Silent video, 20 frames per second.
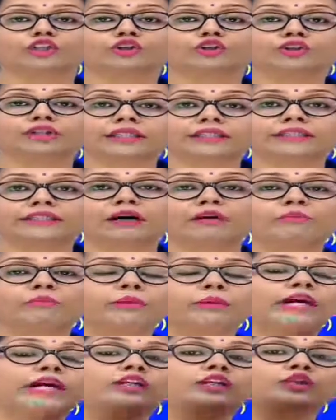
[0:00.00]
So this
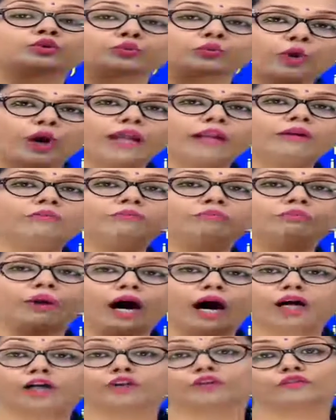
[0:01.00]
completes one
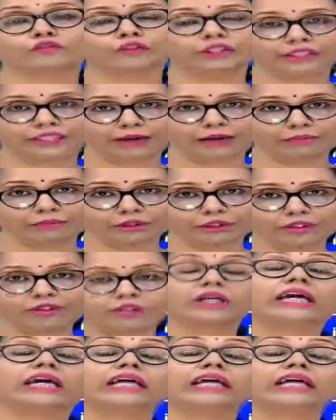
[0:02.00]
part of the chapter.